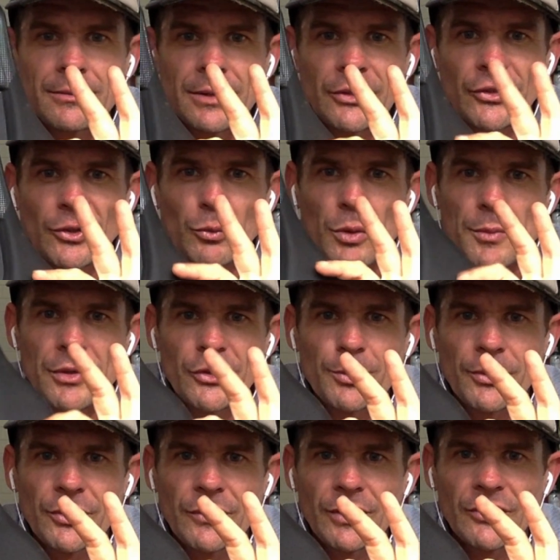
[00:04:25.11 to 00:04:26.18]
This is a women
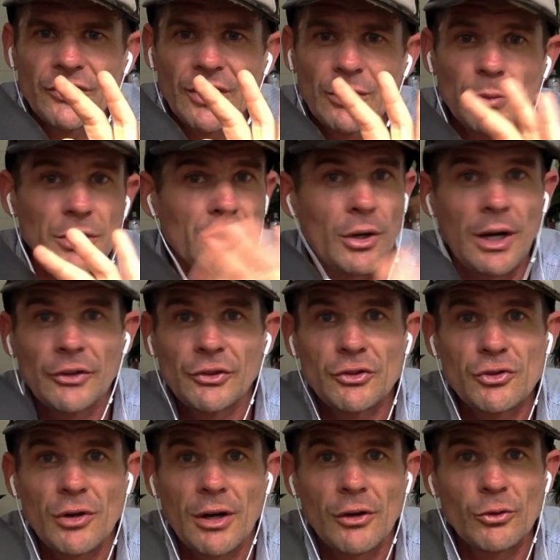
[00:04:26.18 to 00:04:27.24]
specific saddle, but guys can
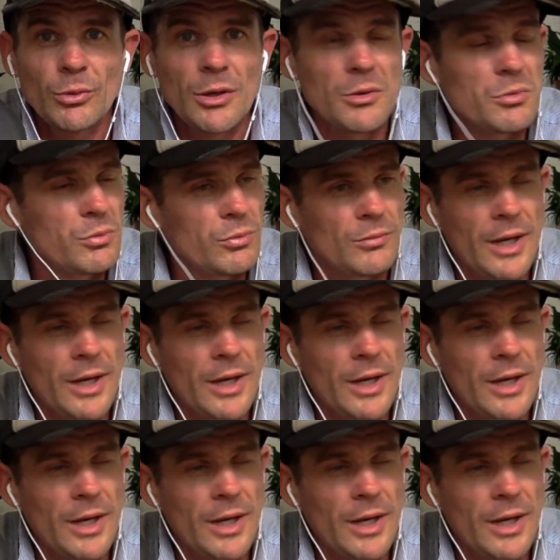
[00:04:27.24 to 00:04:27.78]
try it as well.